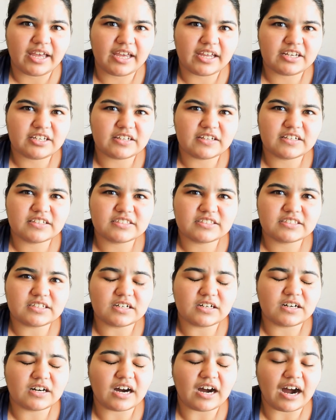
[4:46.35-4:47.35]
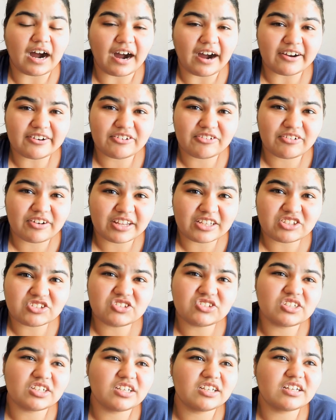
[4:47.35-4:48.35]
It is a
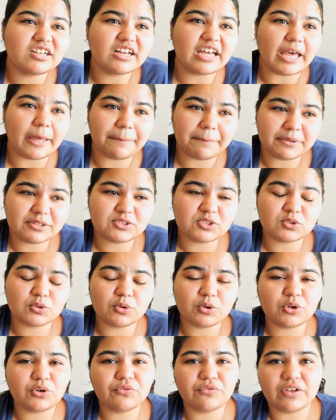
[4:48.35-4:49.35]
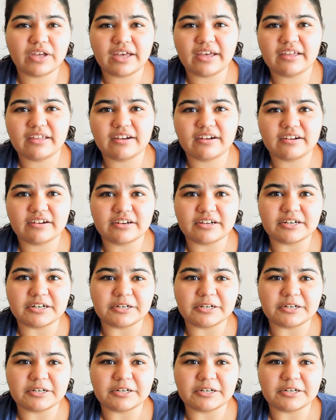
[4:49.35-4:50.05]
heart-wrenching episode where